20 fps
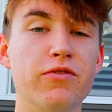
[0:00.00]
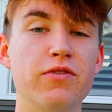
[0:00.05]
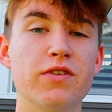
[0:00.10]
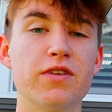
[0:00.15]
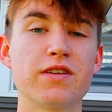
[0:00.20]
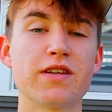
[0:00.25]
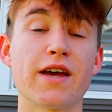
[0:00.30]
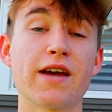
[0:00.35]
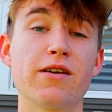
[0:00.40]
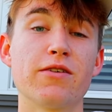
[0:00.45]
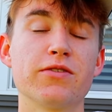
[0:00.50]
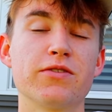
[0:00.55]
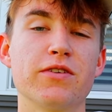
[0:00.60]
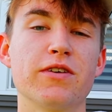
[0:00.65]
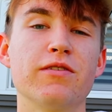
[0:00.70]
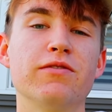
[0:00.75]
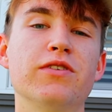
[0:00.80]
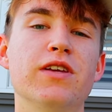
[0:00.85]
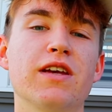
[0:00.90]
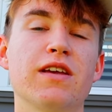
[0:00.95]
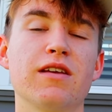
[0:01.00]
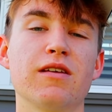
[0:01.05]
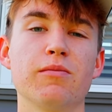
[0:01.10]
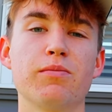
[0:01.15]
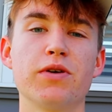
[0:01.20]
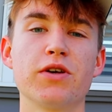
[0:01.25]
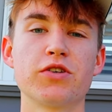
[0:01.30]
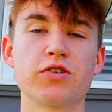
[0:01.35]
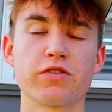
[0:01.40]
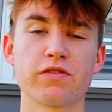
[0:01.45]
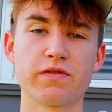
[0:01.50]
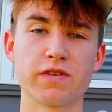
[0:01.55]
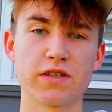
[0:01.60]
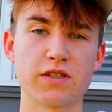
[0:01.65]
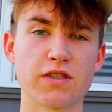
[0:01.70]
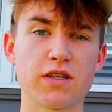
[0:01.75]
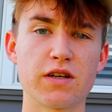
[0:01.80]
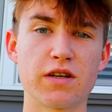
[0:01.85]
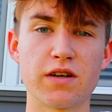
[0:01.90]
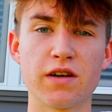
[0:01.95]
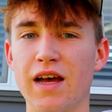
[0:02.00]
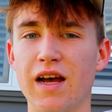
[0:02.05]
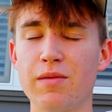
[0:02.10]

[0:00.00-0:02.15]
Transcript: styles of taking a picture of the sun,